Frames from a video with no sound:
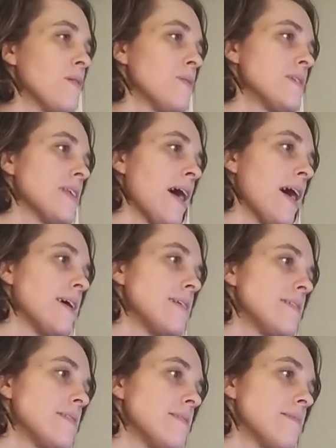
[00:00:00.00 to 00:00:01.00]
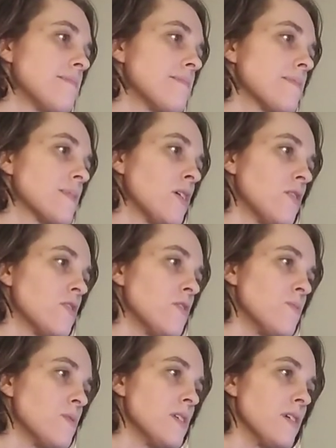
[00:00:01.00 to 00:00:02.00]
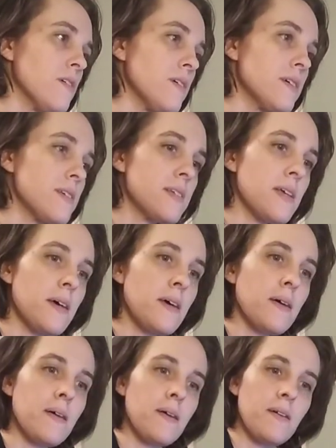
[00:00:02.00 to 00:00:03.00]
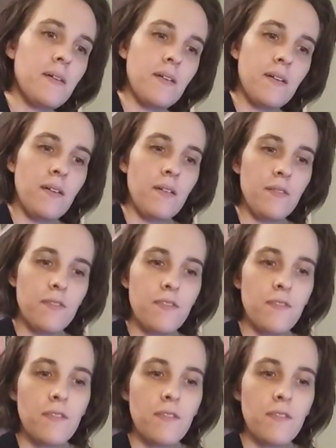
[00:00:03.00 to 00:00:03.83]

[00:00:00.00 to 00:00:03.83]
was that cartoon series of